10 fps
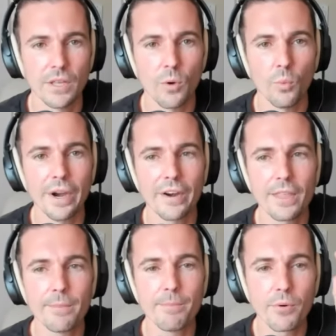where
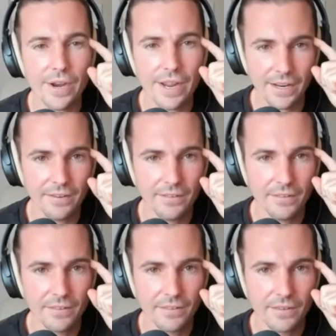the brain
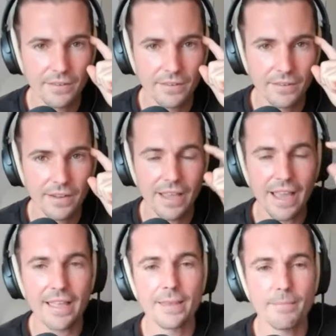
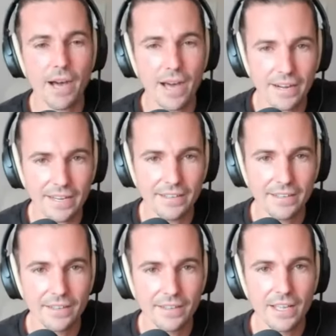and the body
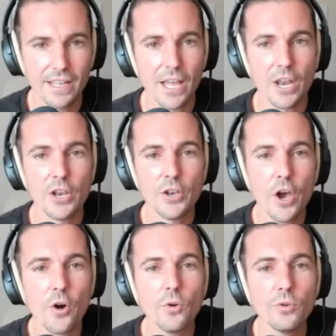
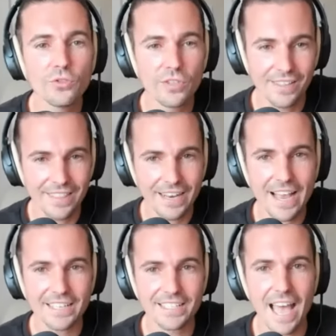knows the
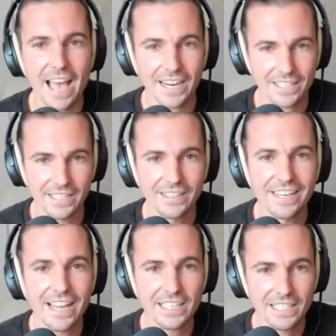next action, the
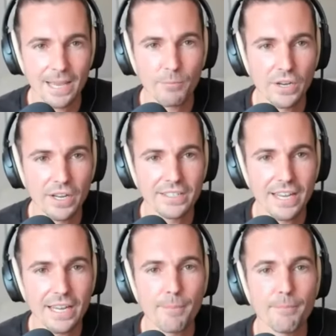next step we're going to
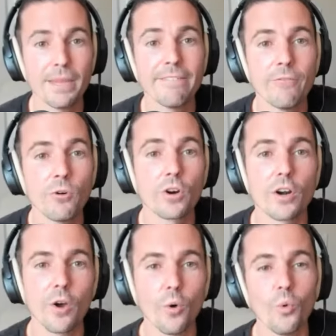take
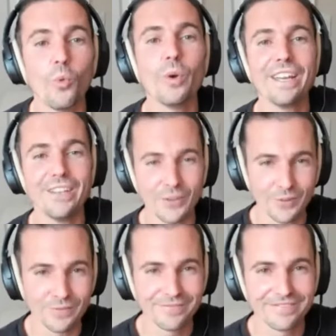before we
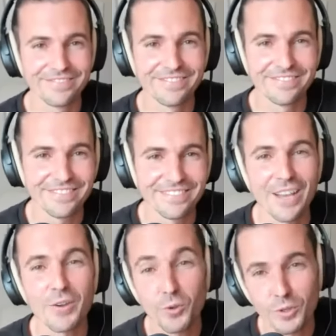do.
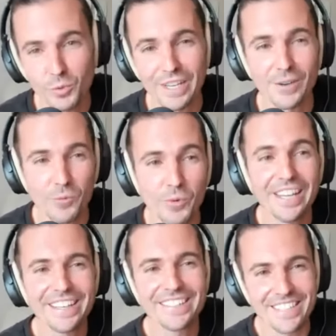Now, who's we?
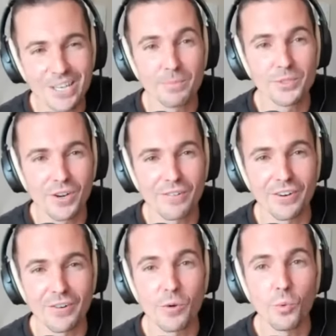We is the
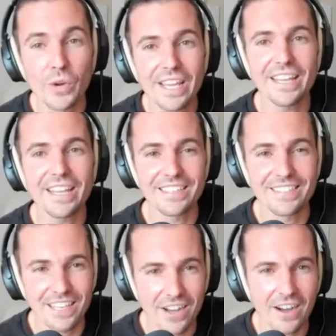observer. We is
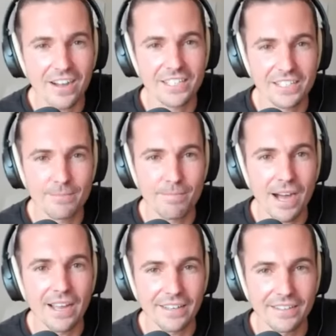the conscious
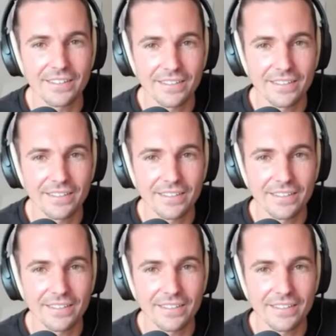mind.